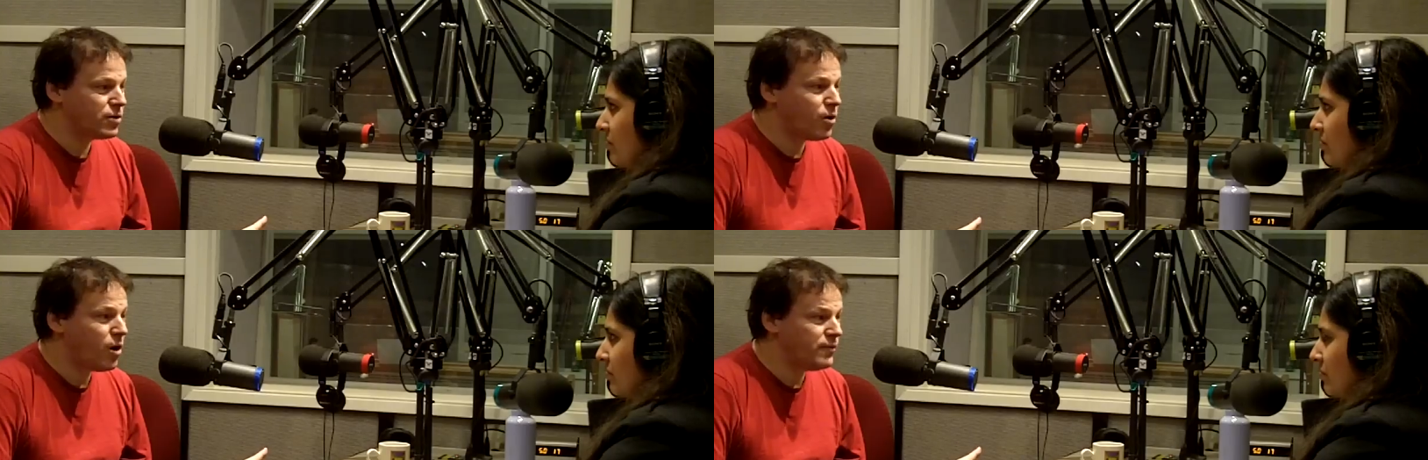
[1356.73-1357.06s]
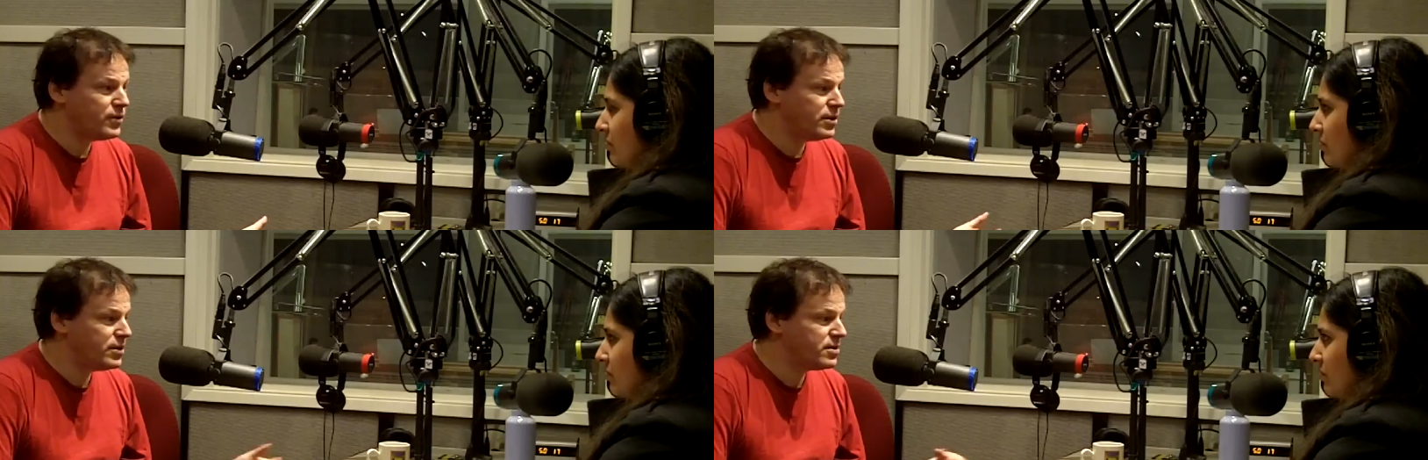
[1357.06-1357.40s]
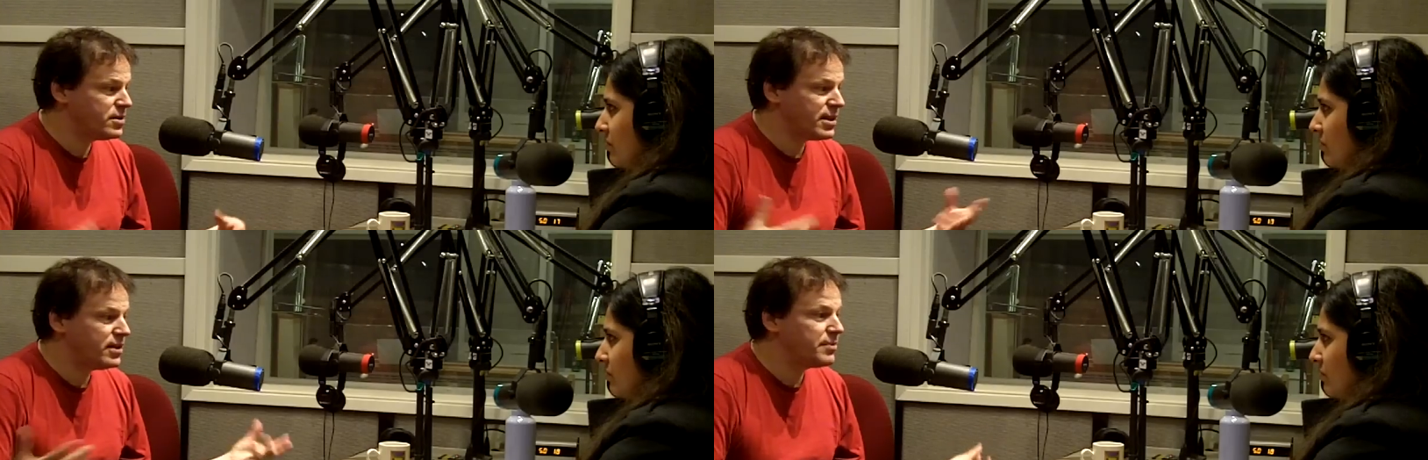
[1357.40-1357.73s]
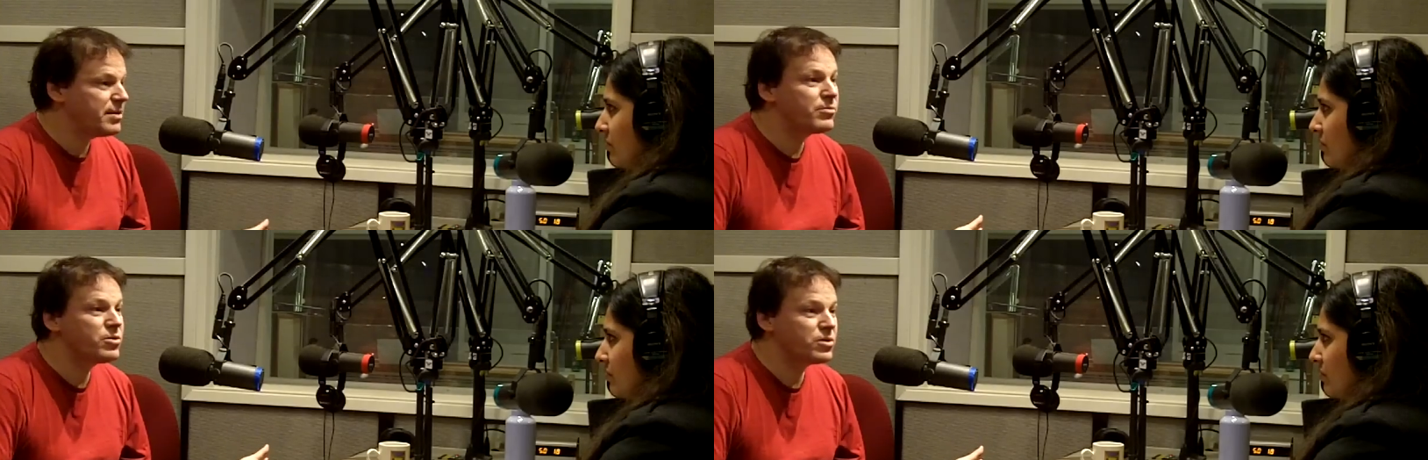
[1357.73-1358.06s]
Speaker 1: or often into selling
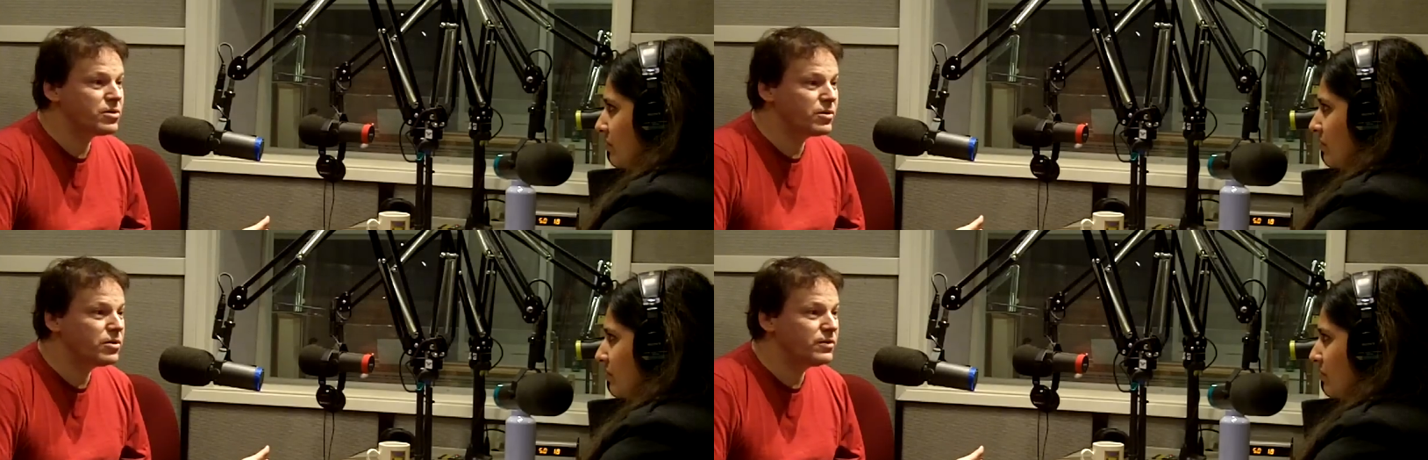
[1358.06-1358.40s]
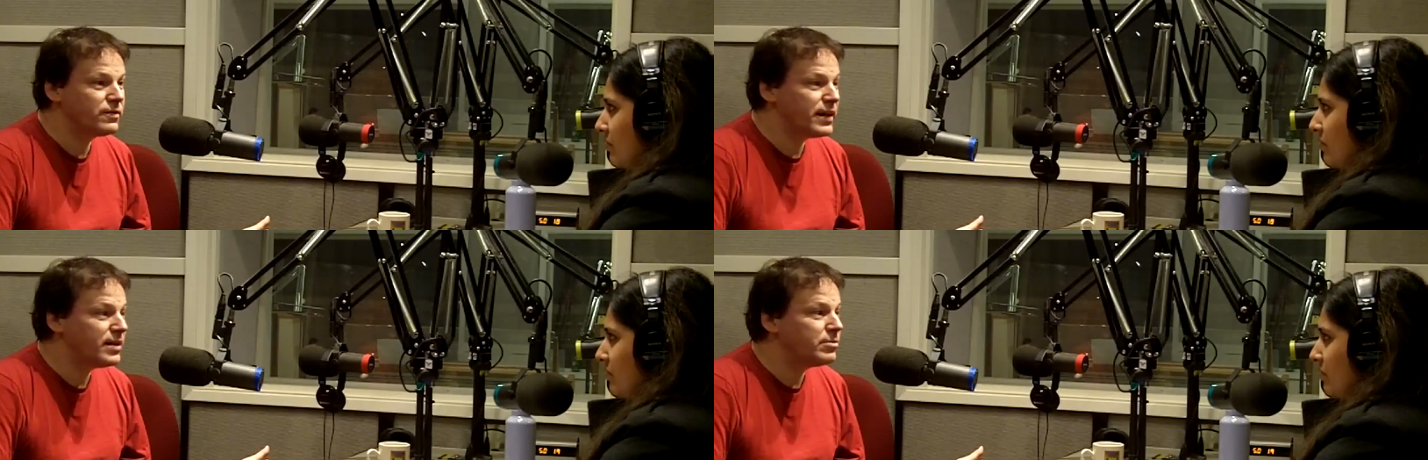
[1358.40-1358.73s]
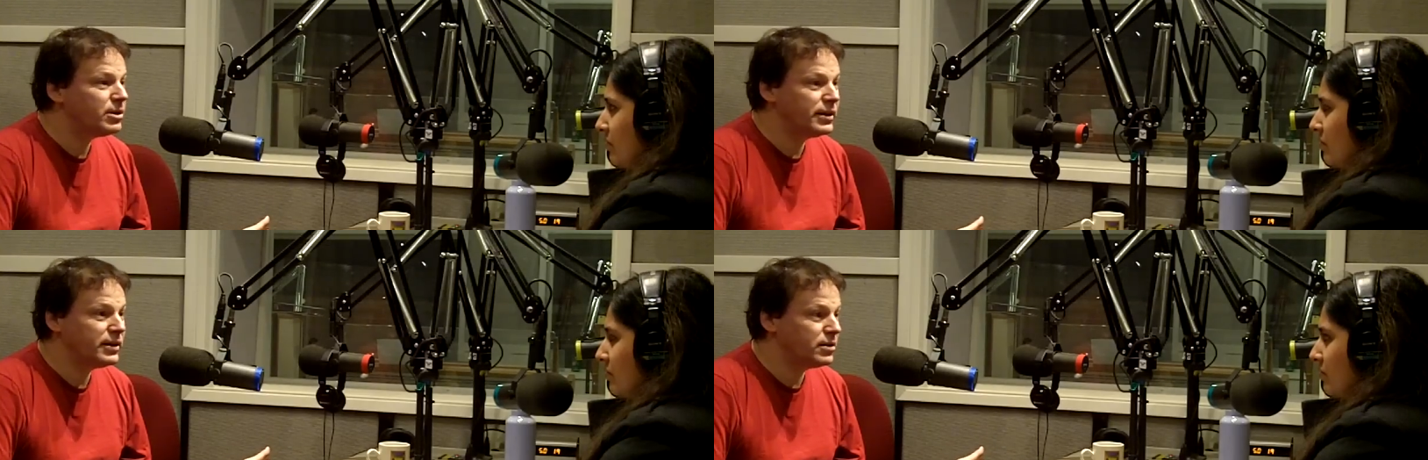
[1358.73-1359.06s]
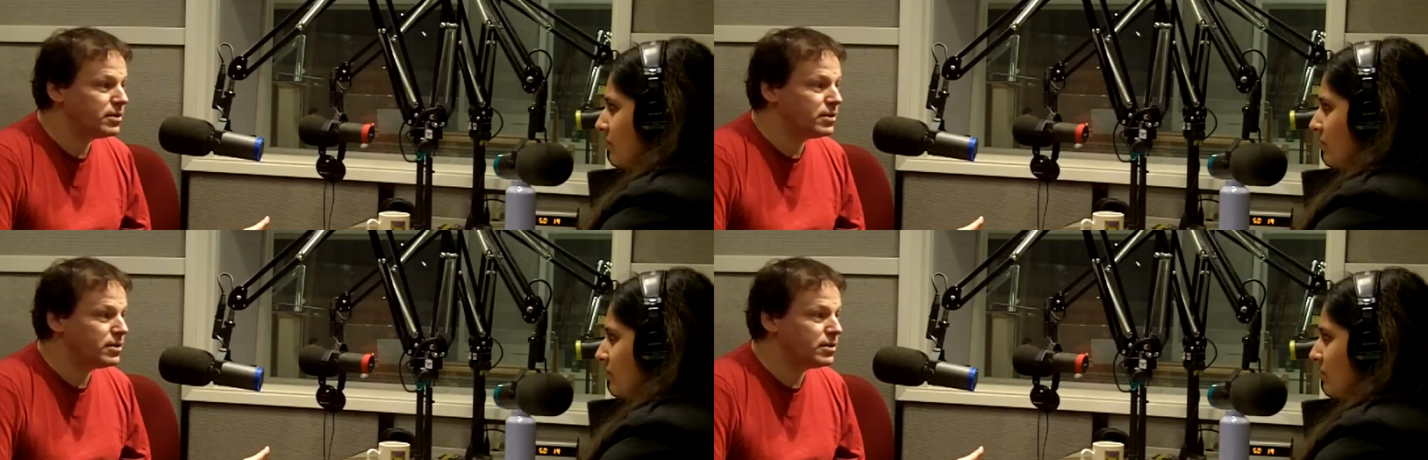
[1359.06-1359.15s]
members of their own family,